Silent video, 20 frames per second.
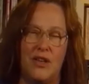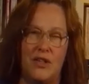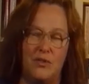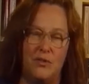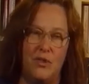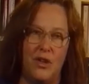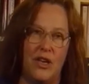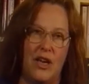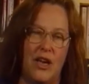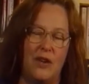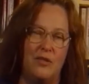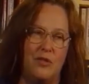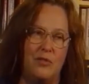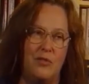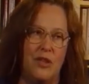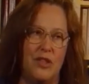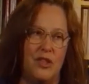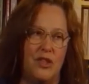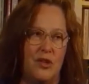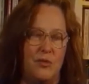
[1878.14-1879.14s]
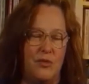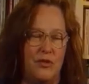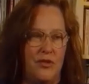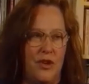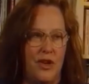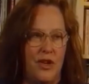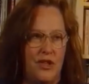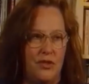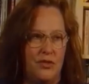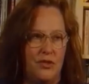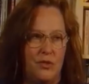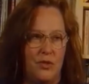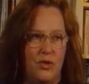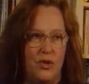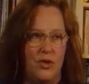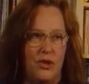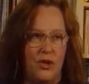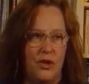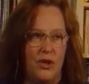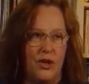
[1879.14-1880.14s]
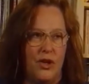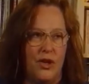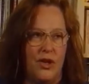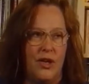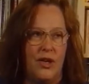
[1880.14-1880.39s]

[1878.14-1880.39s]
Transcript: to work out with my supervisor at work.